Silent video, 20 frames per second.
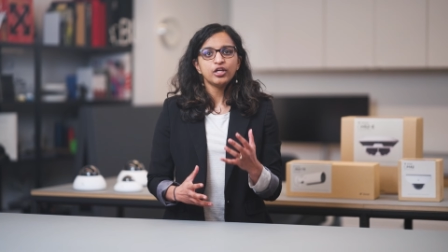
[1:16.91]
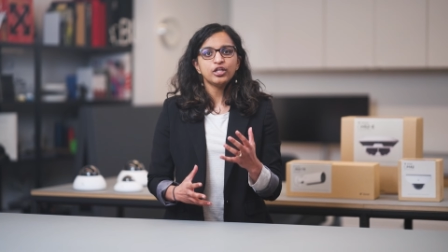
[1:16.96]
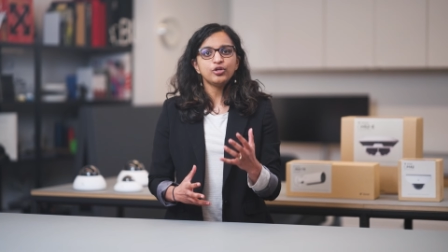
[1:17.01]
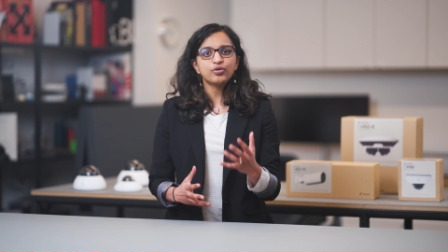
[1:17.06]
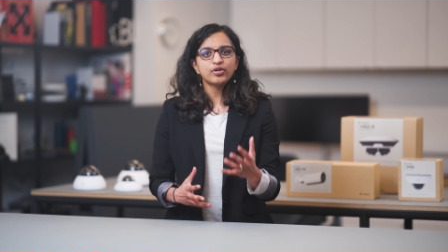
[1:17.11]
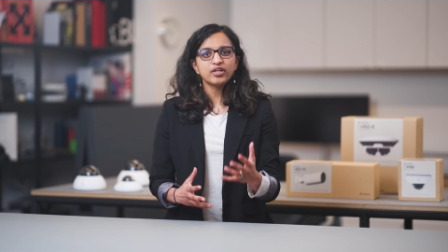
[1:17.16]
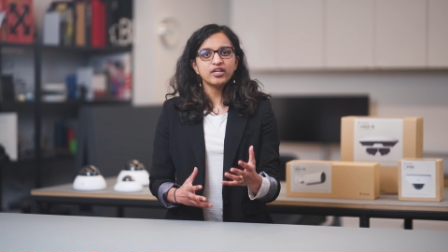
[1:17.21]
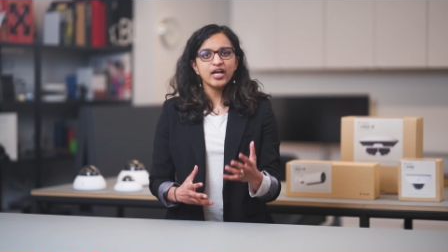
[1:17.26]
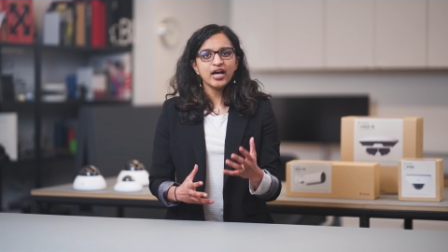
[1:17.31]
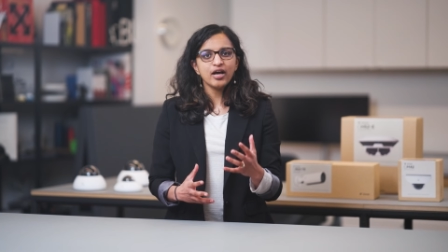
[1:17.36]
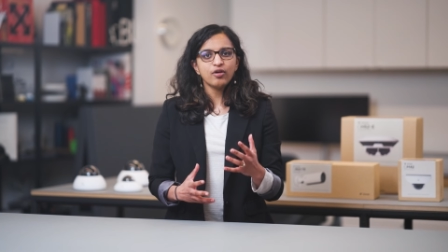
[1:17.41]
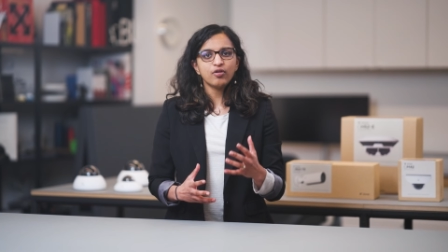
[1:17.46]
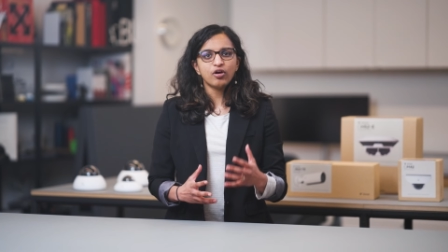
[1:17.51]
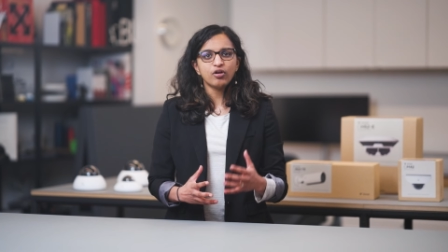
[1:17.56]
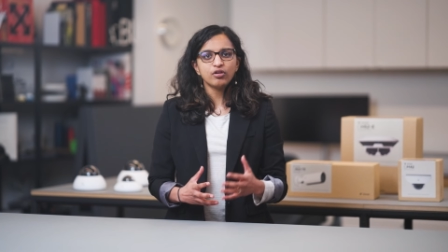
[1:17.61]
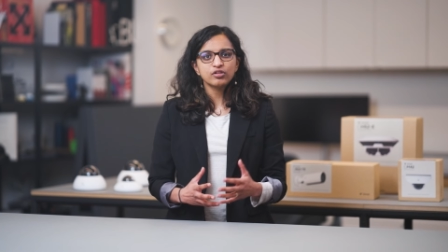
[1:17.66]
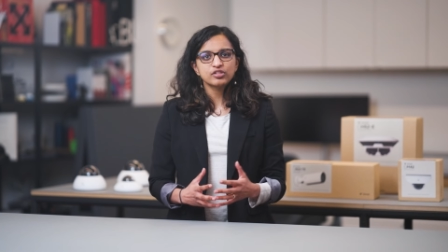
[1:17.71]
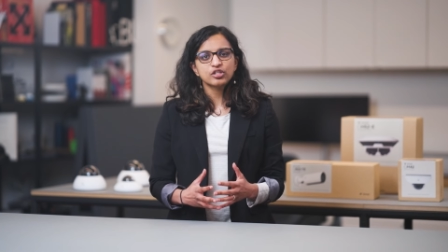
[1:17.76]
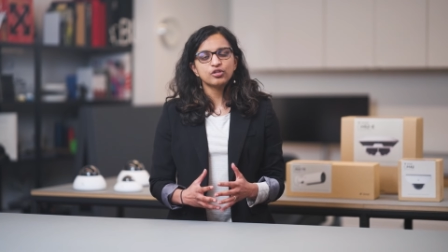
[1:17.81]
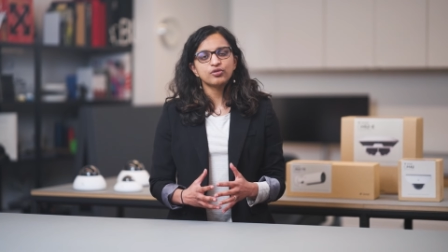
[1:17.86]
you can now
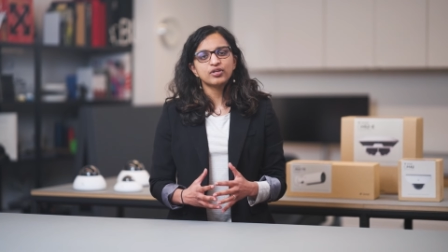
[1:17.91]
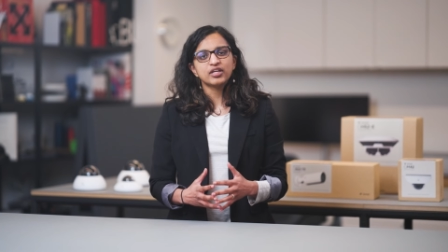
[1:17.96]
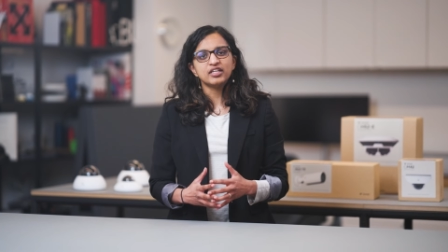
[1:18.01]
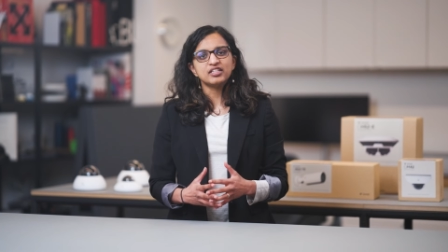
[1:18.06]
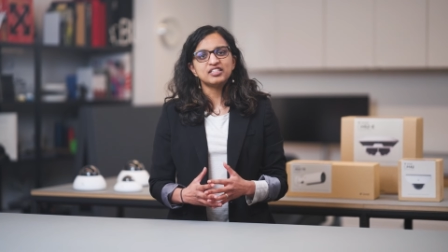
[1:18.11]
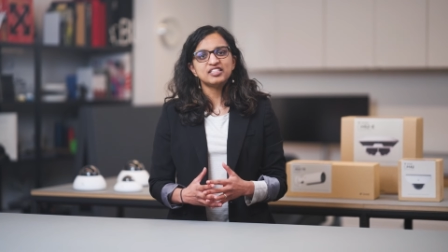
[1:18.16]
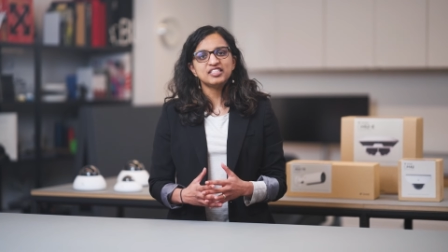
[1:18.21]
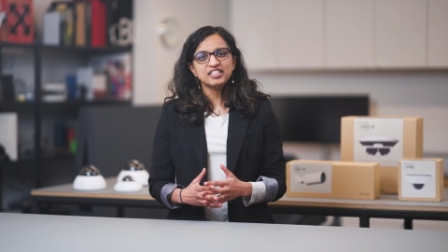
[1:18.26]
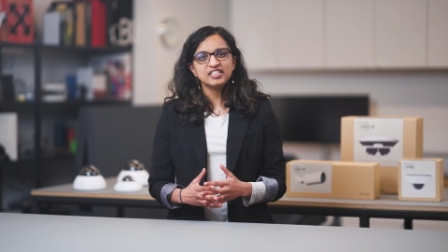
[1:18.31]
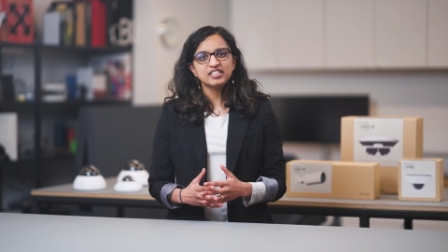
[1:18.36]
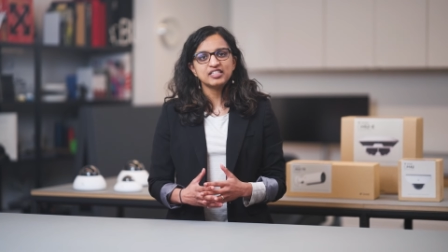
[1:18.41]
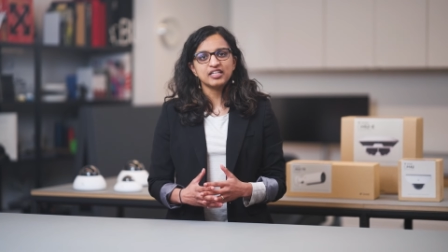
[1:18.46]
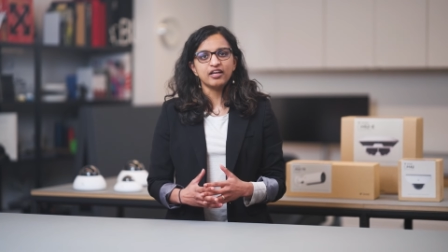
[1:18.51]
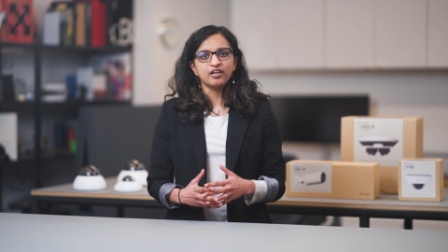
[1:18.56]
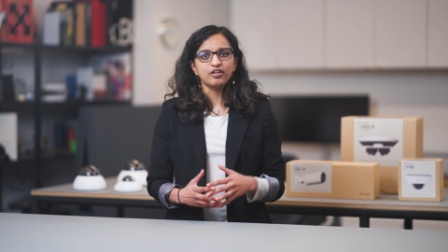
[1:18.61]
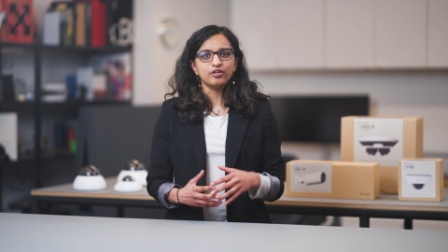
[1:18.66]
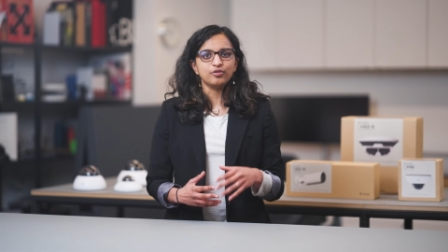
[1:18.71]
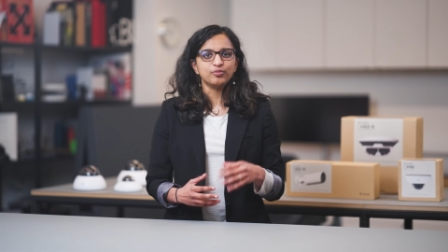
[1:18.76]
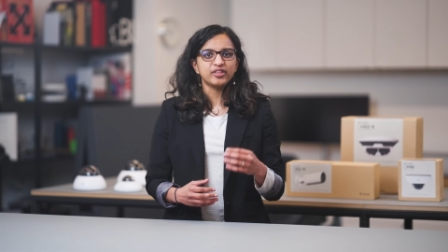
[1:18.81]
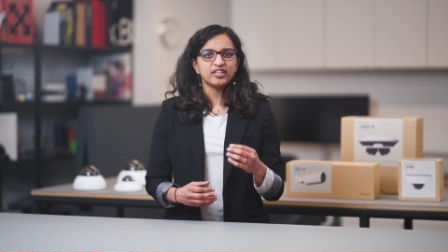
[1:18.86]
also get
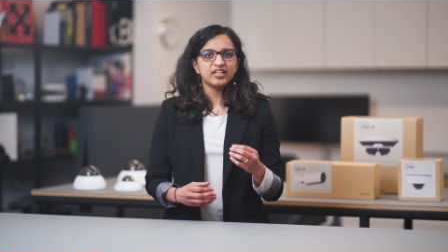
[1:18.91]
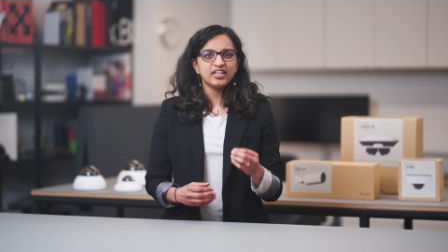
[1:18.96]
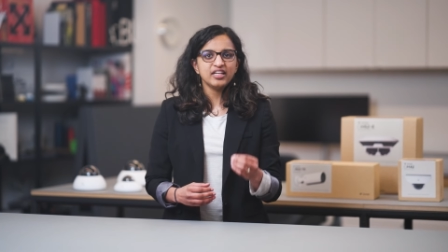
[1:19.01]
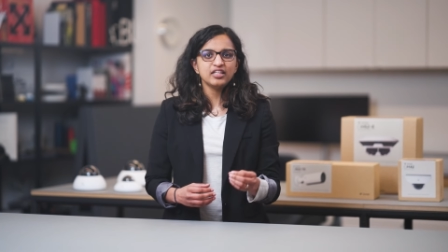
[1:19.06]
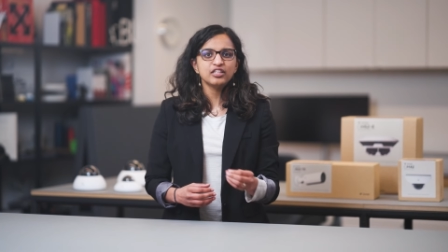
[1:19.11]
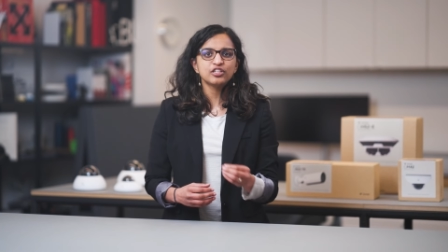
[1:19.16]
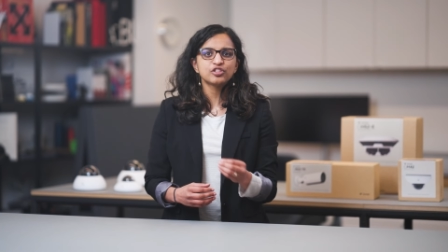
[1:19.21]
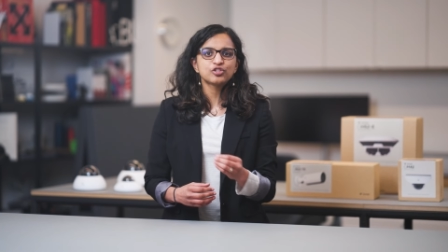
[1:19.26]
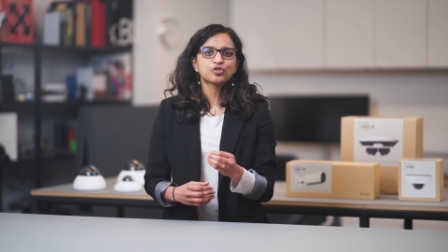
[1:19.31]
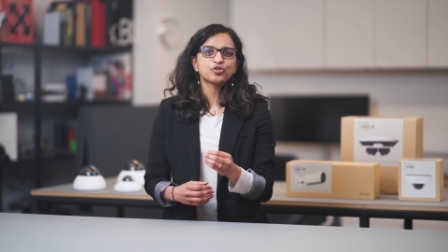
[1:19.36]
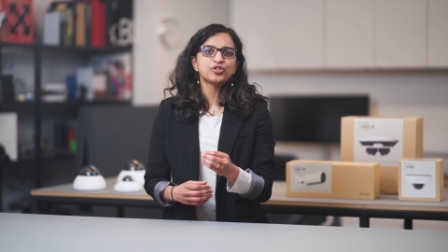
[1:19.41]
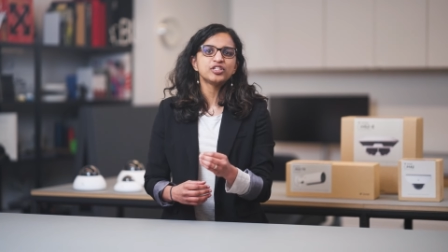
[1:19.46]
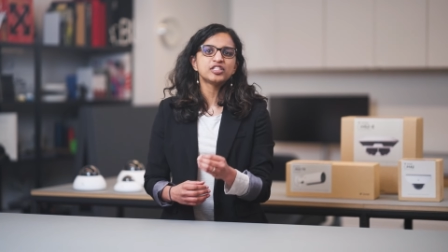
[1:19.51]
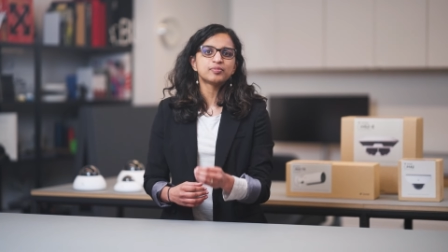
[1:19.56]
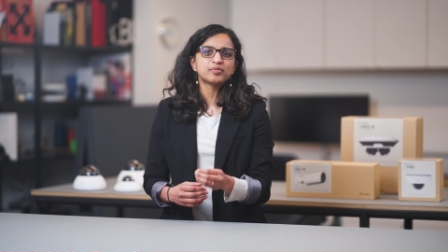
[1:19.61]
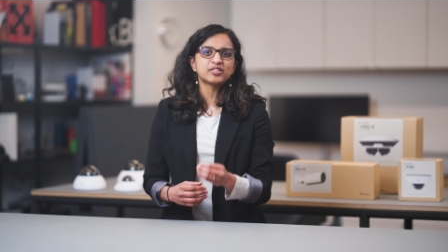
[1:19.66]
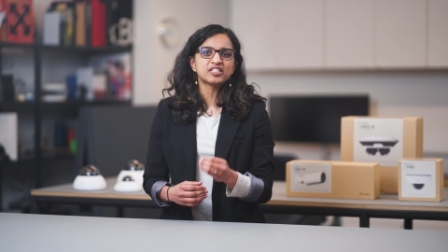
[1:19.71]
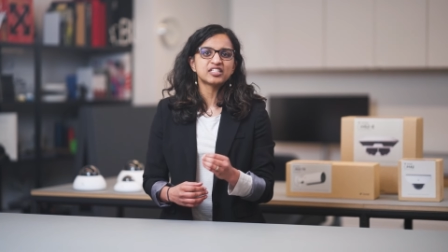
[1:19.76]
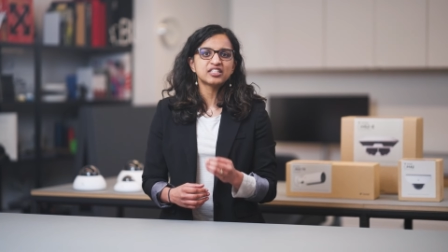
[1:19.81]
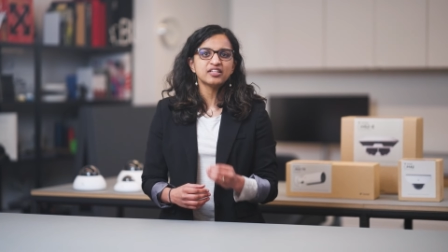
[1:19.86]
detailed with industry
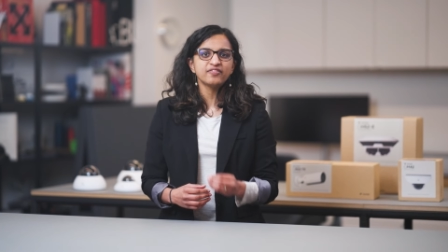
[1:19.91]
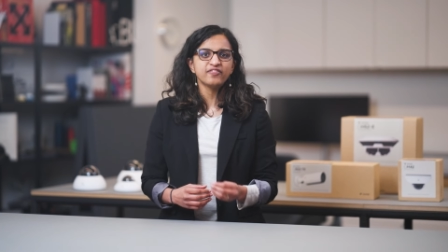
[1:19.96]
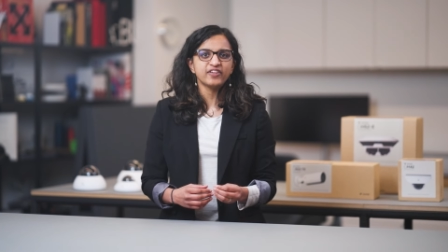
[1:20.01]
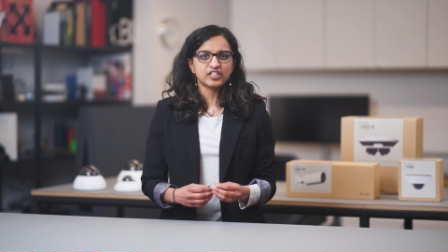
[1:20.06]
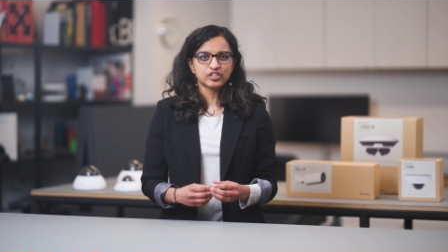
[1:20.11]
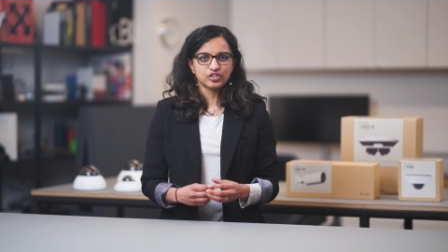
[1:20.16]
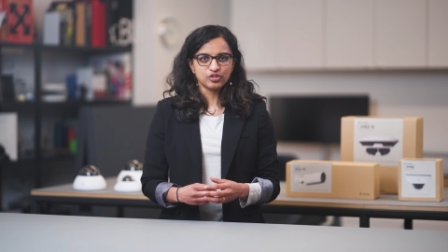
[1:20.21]
specific